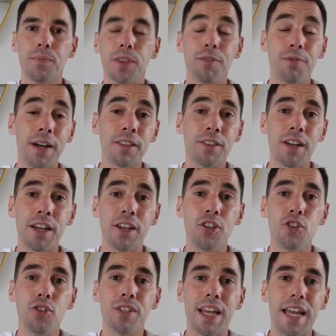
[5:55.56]
The fact that I
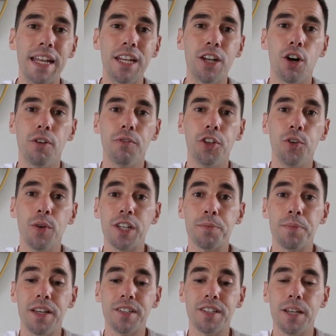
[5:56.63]
can use any of the
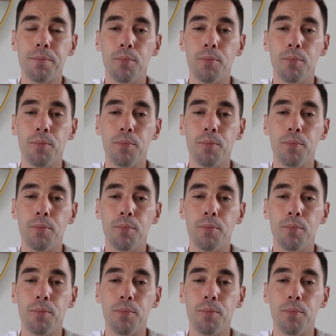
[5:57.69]
USB-C